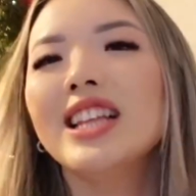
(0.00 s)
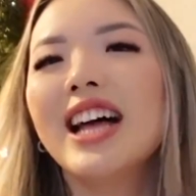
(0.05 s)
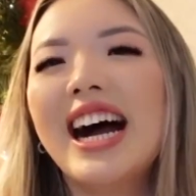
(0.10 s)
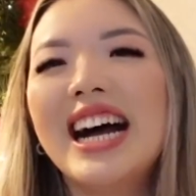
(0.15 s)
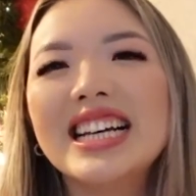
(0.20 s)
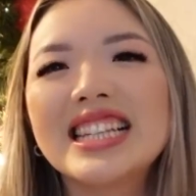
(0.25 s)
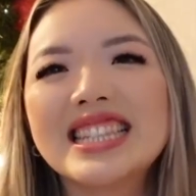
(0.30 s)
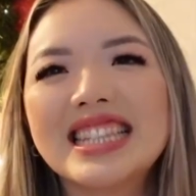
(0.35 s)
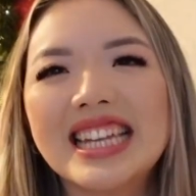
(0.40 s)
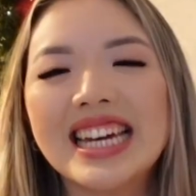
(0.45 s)

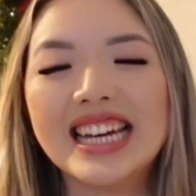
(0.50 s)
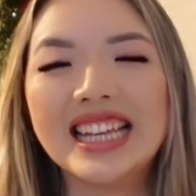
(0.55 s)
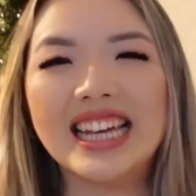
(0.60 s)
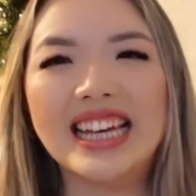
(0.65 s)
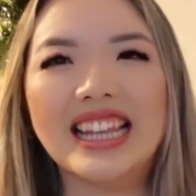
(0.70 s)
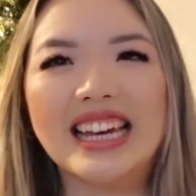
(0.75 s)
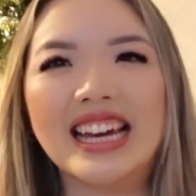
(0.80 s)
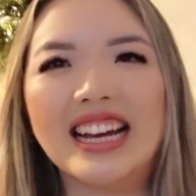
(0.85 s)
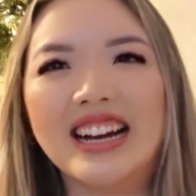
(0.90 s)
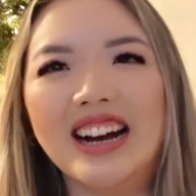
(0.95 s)
last thing that
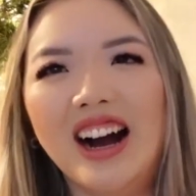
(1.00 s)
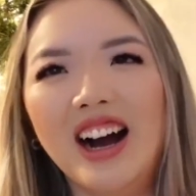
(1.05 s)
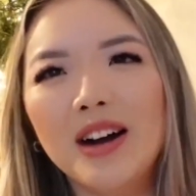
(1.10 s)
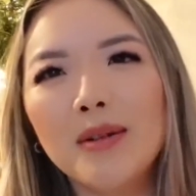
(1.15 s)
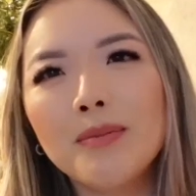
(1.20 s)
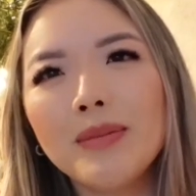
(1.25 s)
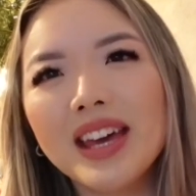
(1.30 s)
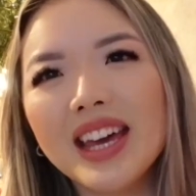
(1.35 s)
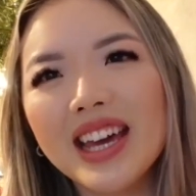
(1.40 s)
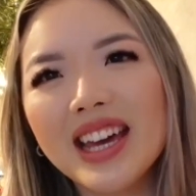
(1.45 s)
they
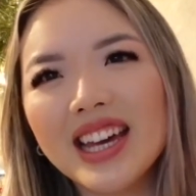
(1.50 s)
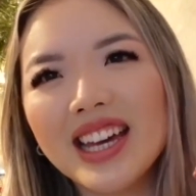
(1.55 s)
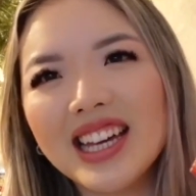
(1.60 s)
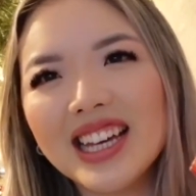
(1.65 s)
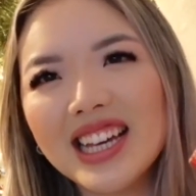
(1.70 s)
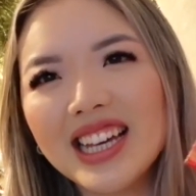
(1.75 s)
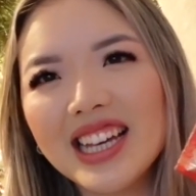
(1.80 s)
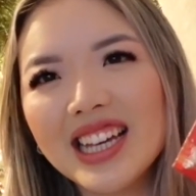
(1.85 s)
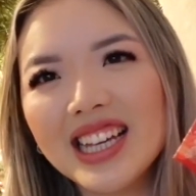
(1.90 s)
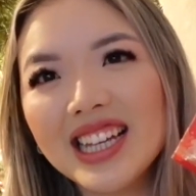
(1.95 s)
got me
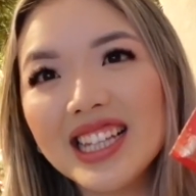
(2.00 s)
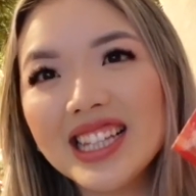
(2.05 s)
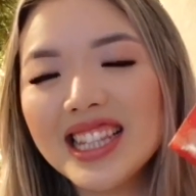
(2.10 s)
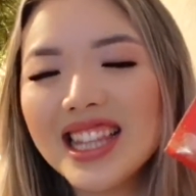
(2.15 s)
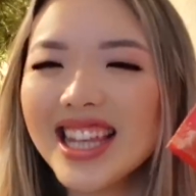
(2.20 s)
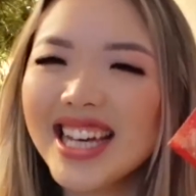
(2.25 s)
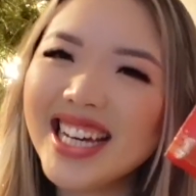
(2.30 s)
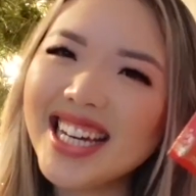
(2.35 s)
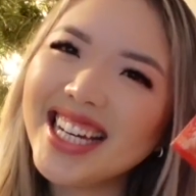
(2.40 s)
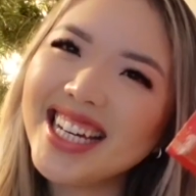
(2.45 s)
is
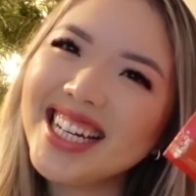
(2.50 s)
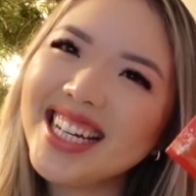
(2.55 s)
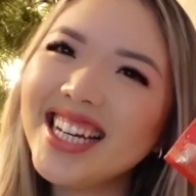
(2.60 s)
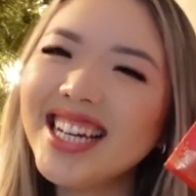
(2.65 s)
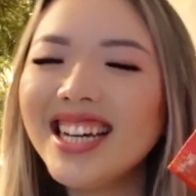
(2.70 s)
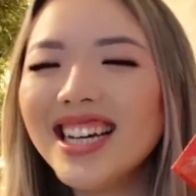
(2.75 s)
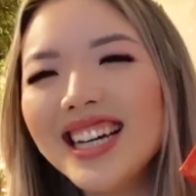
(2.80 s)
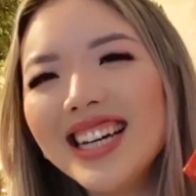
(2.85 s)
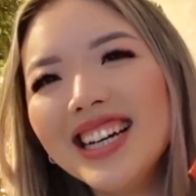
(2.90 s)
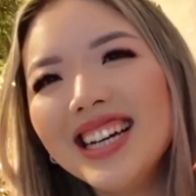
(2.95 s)
this.
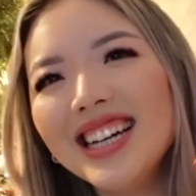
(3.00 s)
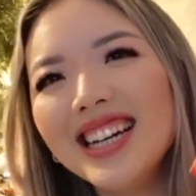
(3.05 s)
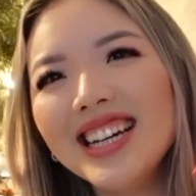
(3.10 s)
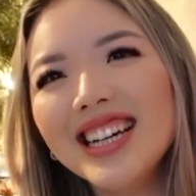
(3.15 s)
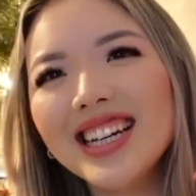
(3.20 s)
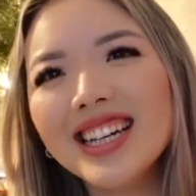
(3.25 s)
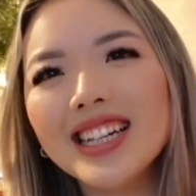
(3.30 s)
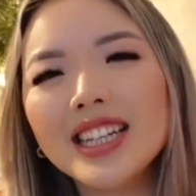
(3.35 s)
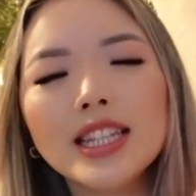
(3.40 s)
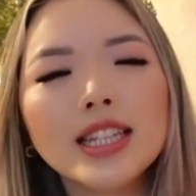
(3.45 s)

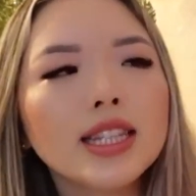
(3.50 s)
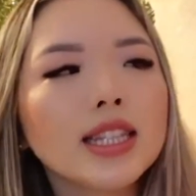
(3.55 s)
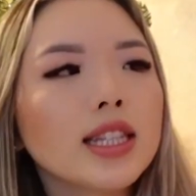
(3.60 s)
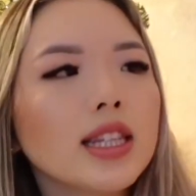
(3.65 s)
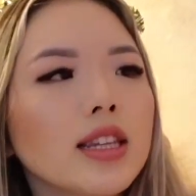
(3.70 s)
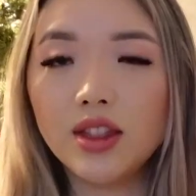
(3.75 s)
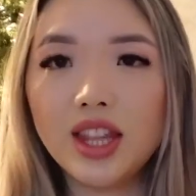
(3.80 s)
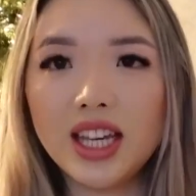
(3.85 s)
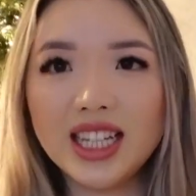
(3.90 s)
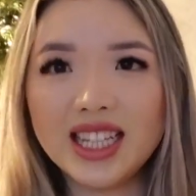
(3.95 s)

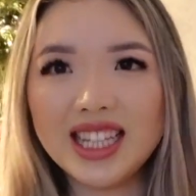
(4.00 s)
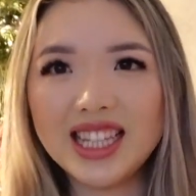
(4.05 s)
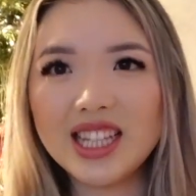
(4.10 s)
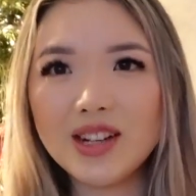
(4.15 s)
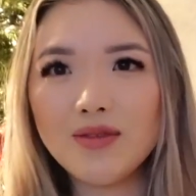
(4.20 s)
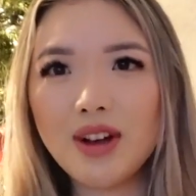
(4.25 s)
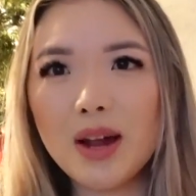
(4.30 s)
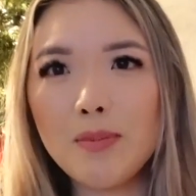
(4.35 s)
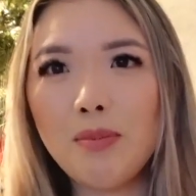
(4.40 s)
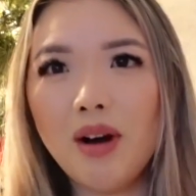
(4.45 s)
This is
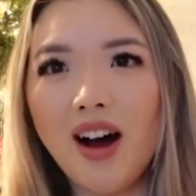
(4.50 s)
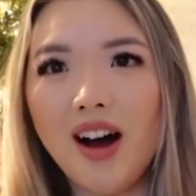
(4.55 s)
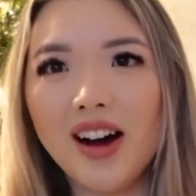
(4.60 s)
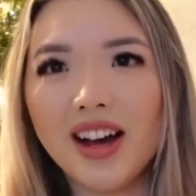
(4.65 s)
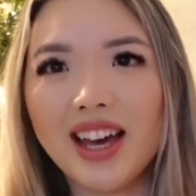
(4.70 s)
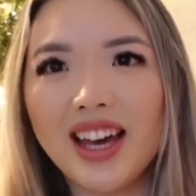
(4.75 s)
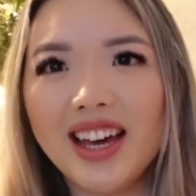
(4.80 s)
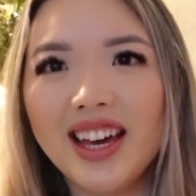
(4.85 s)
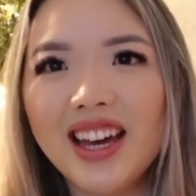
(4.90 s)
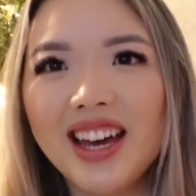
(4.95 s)
a red
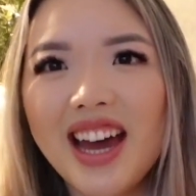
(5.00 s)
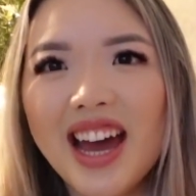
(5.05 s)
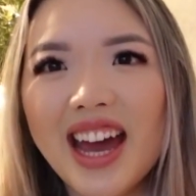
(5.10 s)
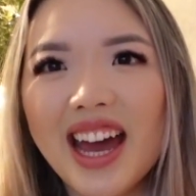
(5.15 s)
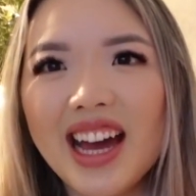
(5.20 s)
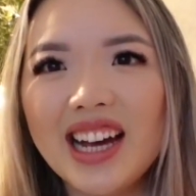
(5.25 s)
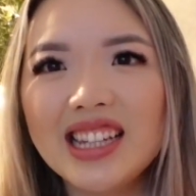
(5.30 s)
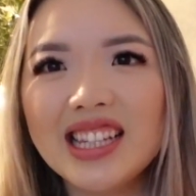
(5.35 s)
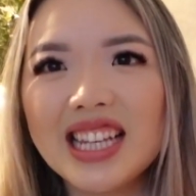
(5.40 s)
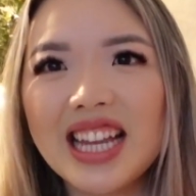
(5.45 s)
pocket,
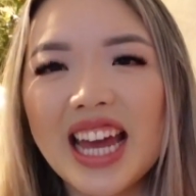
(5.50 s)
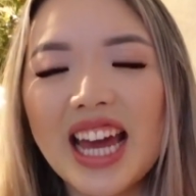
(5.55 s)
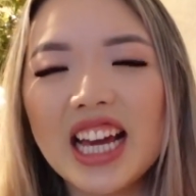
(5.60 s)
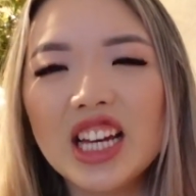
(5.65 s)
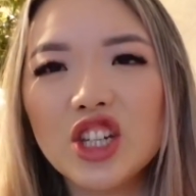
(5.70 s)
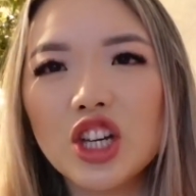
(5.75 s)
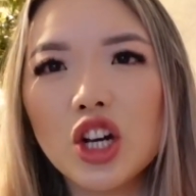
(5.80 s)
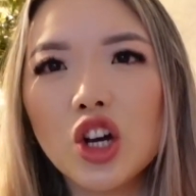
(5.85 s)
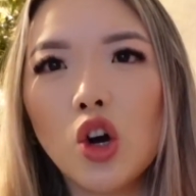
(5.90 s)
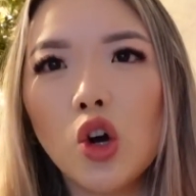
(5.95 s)
and in
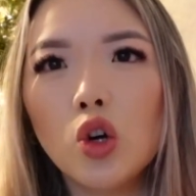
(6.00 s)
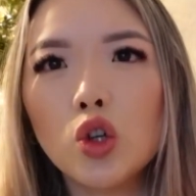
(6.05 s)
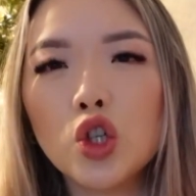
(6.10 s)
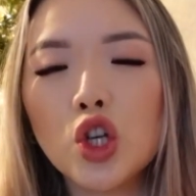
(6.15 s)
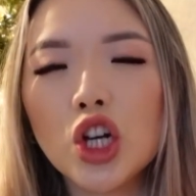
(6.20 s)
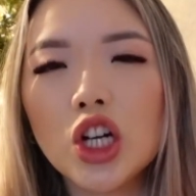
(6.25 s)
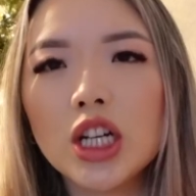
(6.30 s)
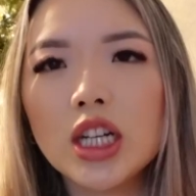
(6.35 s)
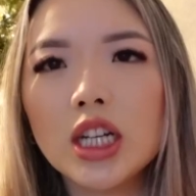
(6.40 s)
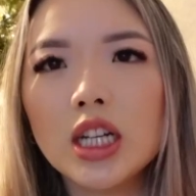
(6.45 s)
Asian
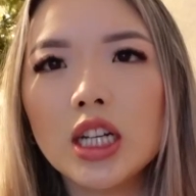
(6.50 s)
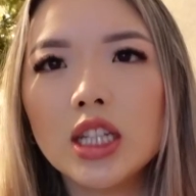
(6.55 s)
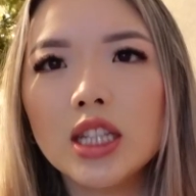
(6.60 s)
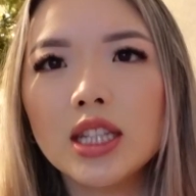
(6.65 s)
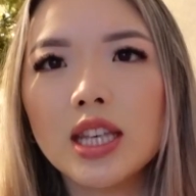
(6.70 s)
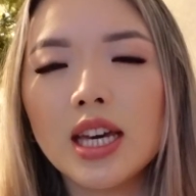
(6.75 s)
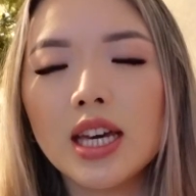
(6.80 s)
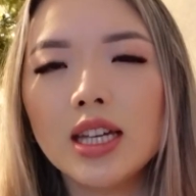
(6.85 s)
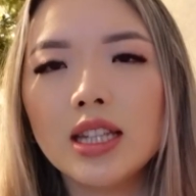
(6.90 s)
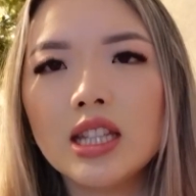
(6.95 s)
cultures,
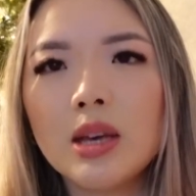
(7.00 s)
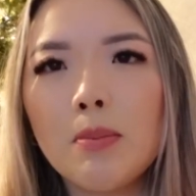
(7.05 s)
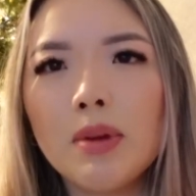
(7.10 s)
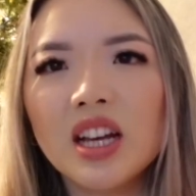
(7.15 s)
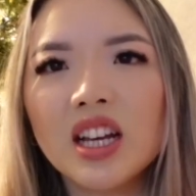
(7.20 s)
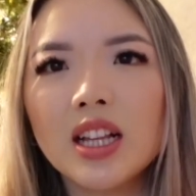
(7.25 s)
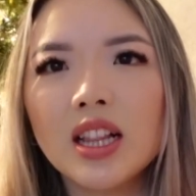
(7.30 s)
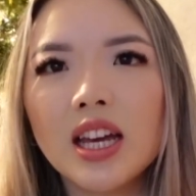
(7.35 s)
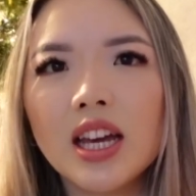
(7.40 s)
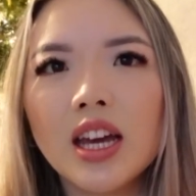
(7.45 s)
it
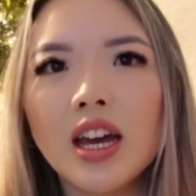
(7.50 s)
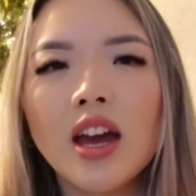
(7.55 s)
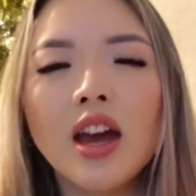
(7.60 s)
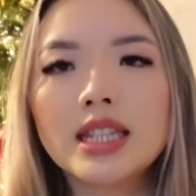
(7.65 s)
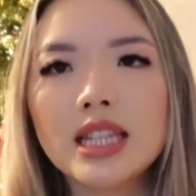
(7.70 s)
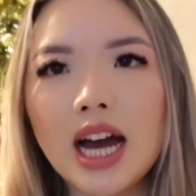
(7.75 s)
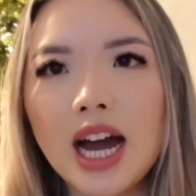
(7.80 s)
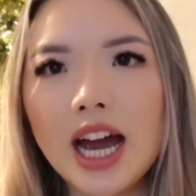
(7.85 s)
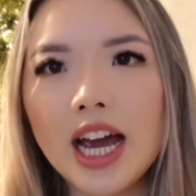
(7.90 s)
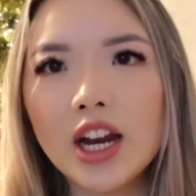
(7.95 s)
typically
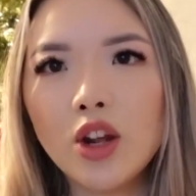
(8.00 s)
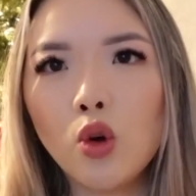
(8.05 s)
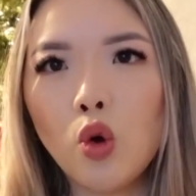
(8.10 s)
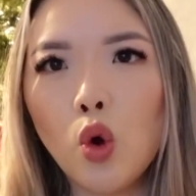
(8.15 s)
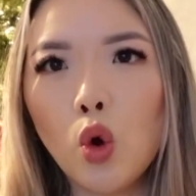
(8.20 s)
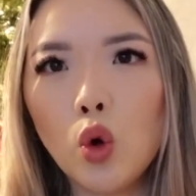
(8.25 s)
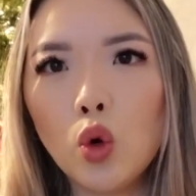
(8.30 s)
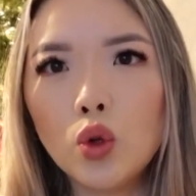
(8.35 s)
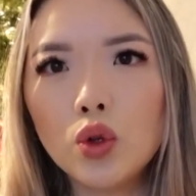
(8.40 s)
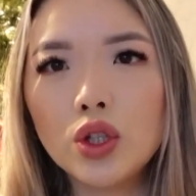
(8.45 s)
side
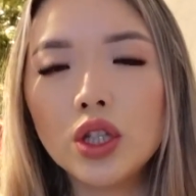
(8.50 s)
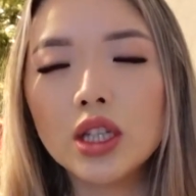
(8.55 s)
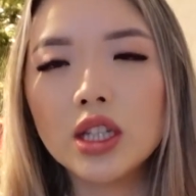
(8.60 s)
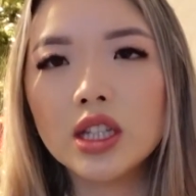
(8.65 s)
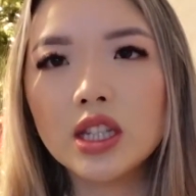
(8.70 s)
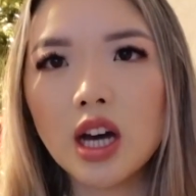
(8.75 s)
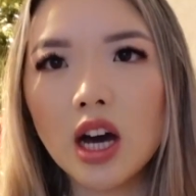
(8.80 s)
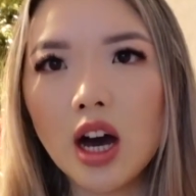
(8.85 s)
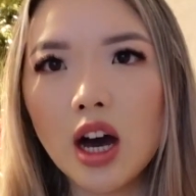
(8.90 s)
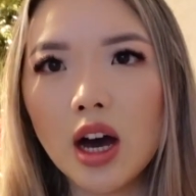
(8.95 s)
holds
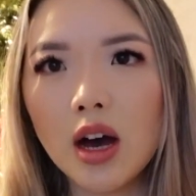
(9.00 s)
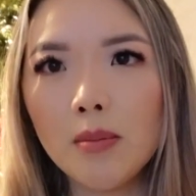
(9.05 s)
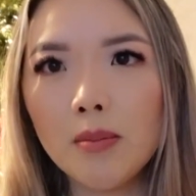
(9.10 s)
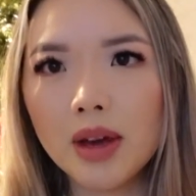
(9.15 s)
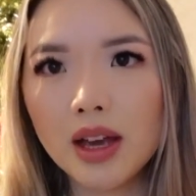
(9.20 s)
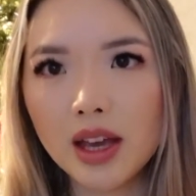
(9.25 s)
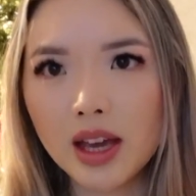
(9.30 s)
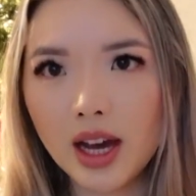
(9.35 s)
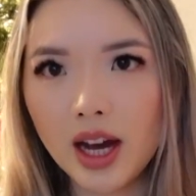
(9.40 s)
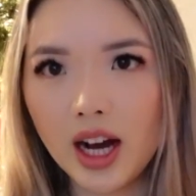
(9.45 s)
some
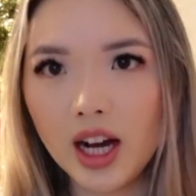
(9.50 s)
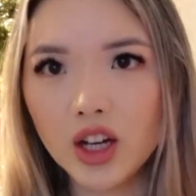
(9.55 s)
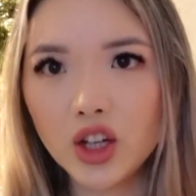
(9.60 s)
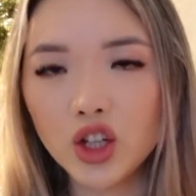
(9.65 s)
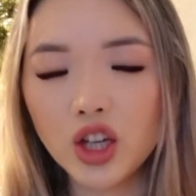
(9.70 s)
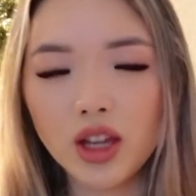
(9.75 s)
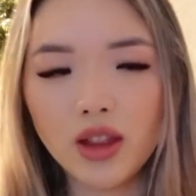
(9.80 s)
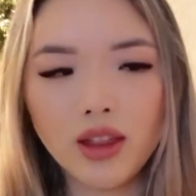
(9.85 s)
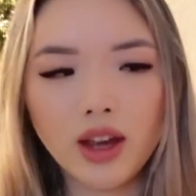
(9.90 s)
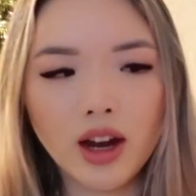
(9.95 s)

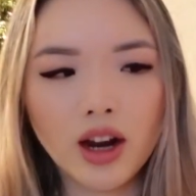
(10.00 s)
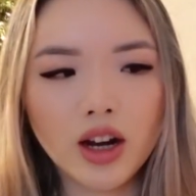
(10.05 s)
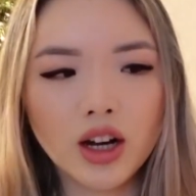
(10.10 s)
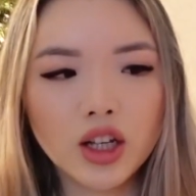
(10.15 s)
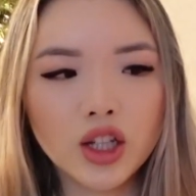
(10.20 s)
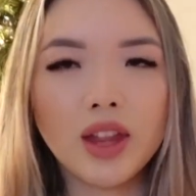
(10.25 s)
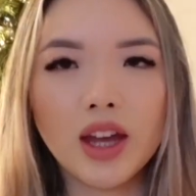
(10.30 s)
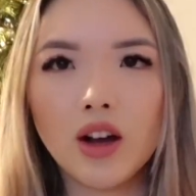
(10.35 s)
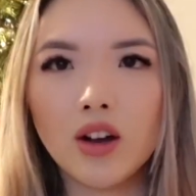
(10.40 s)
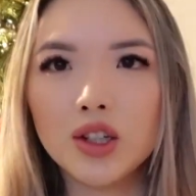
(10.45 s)
cash in there.
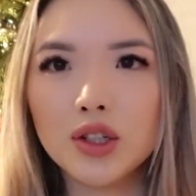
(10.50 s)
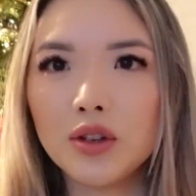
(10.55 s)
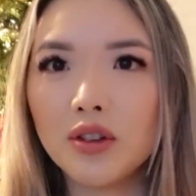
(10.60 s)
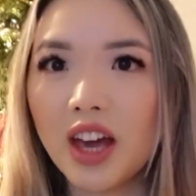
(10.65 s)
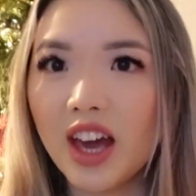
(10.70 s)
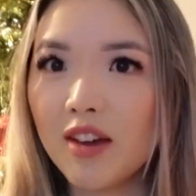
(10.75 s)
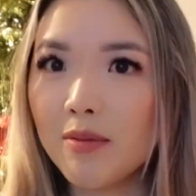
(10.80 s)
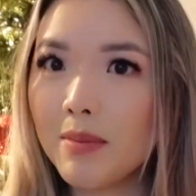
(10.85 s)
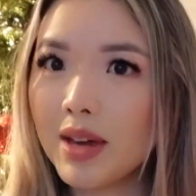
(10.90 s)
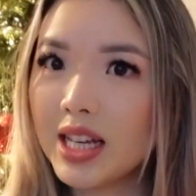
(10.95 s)
They also
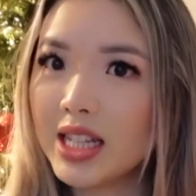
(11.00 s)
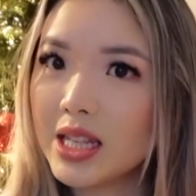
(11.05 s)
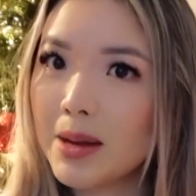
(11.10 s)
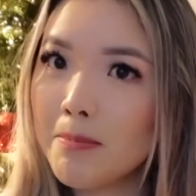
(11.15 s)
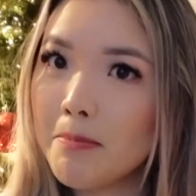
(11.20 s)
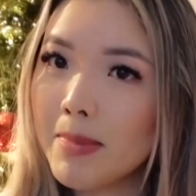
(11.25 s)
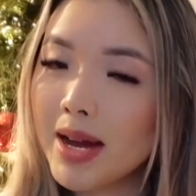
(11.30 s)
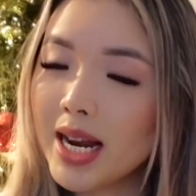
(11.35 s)
gave me some